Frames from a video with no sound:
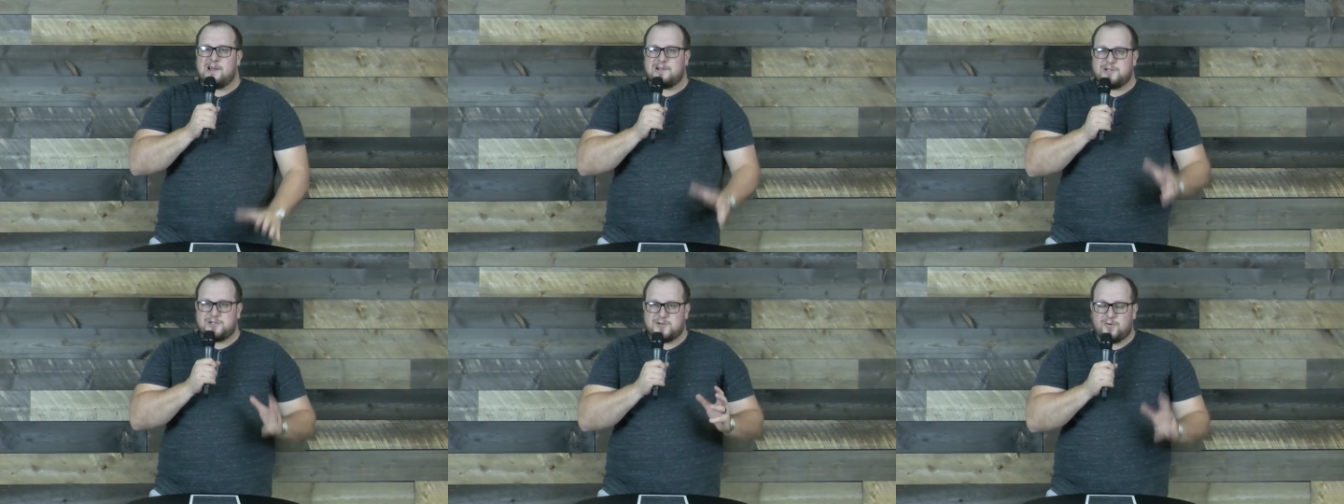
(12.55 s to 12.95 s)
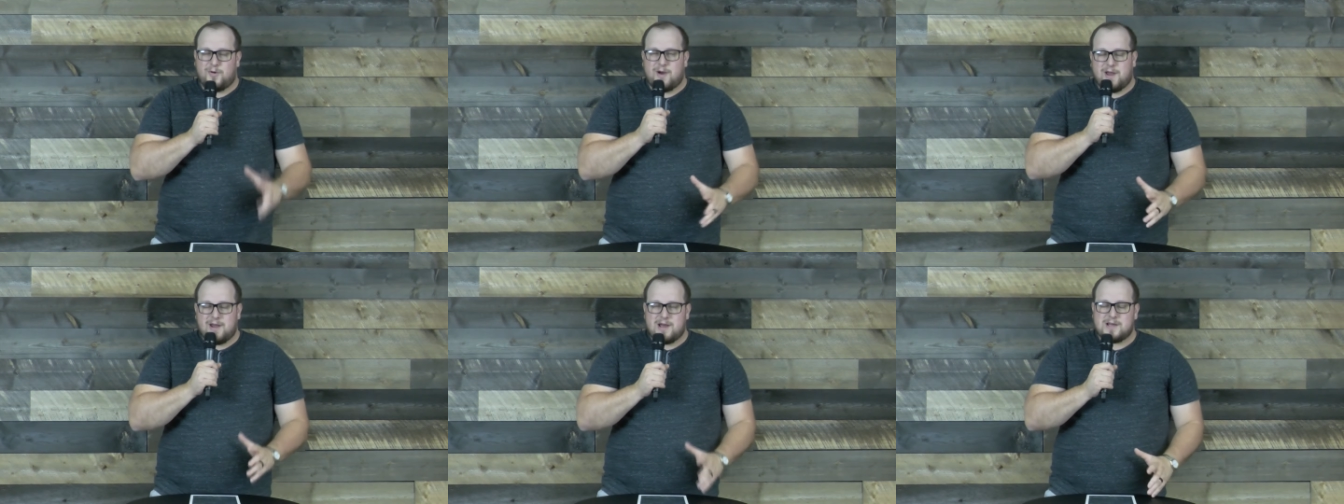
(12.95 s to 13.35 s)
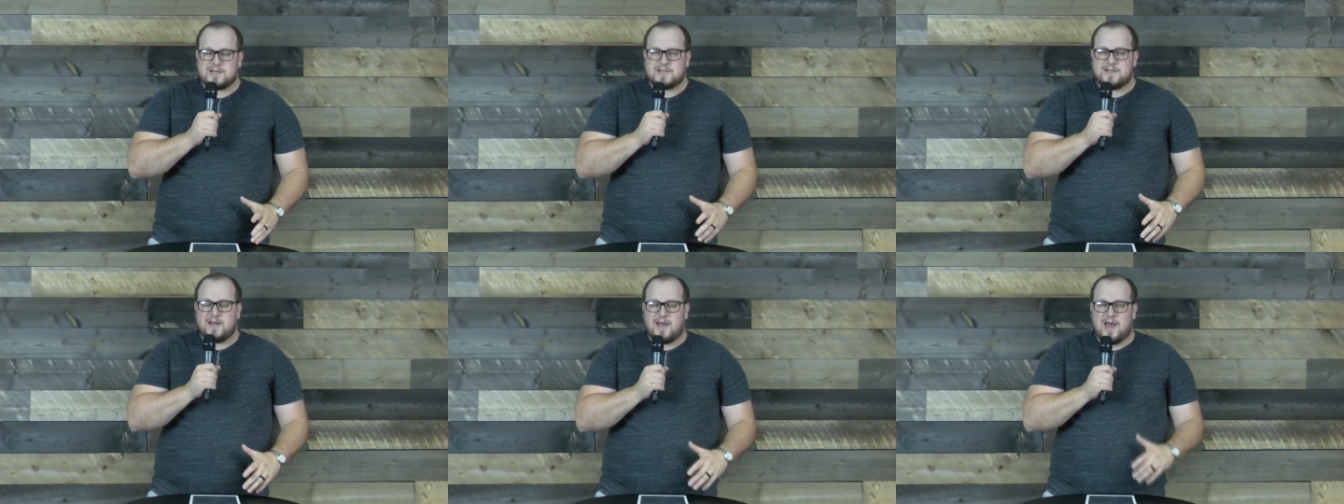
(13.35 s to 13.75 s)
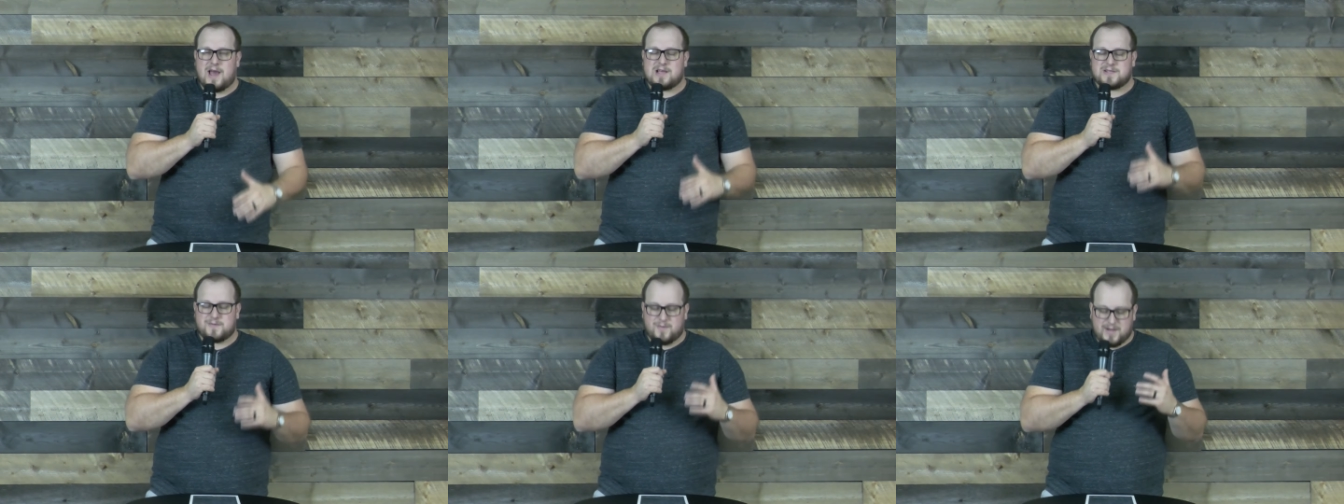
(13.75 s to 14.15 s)
join us
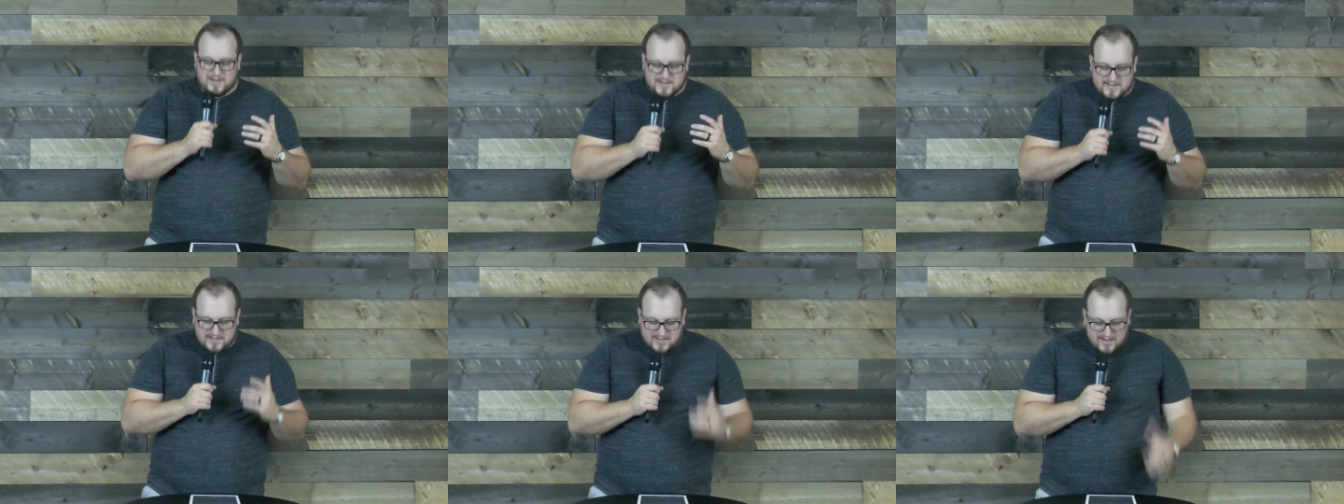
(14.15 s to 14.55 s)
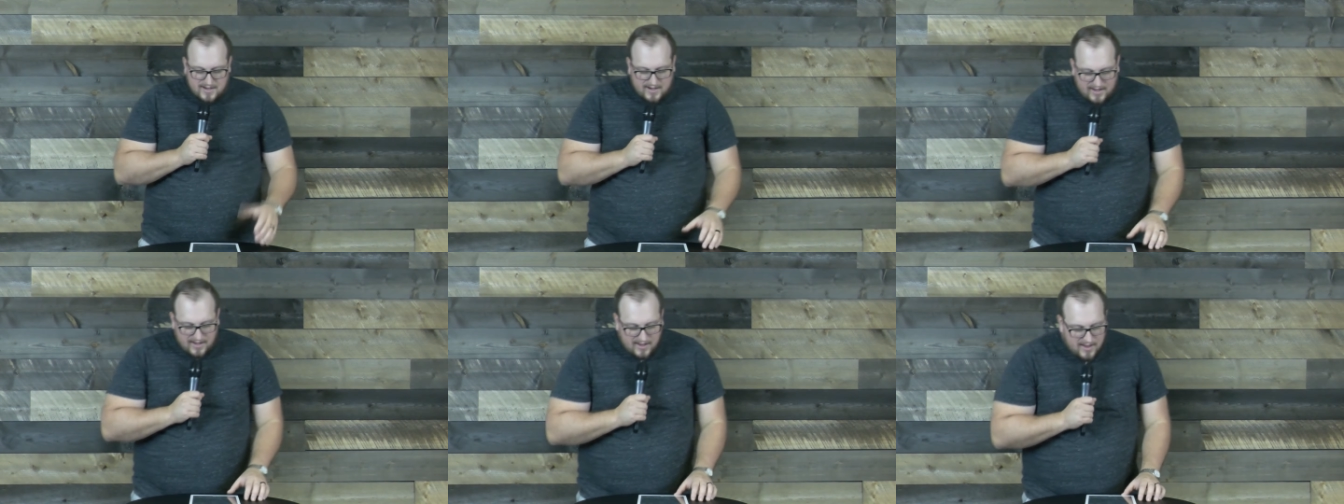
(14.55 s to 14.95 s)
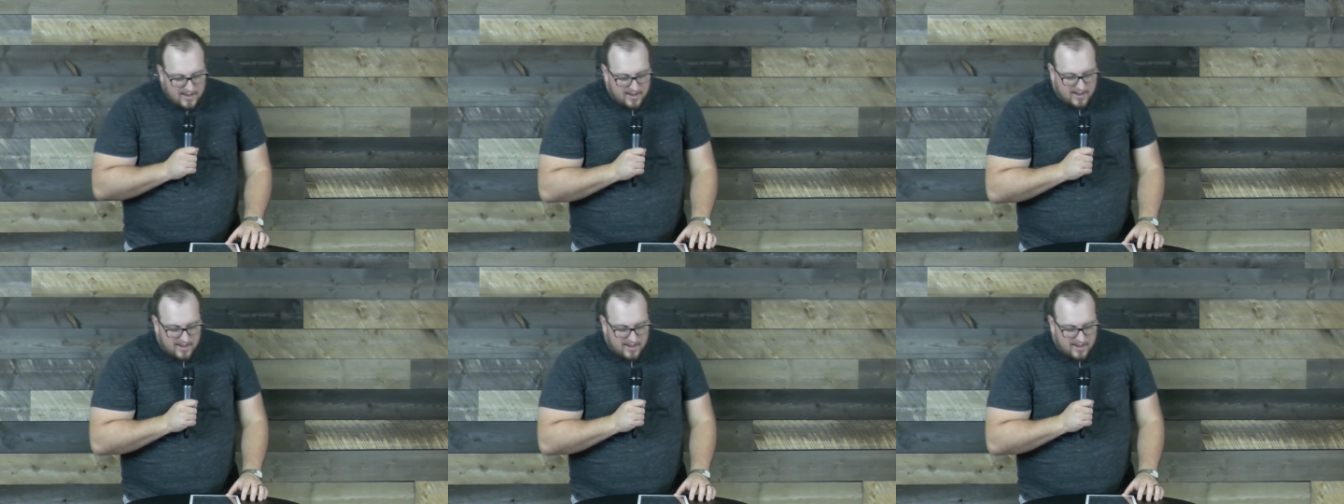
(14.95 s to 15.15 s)
as we study